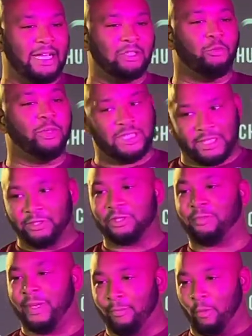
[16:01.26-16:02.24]
and we still
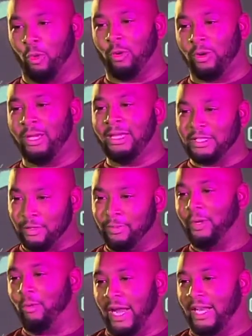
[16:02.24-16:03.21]
spend more to
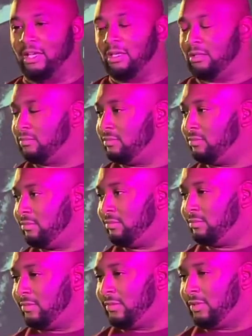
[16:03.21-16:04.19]
be ready.
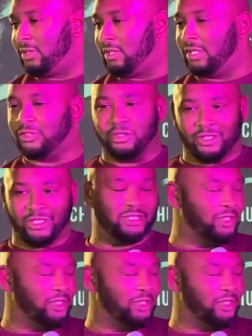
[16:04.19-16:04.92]
Because you just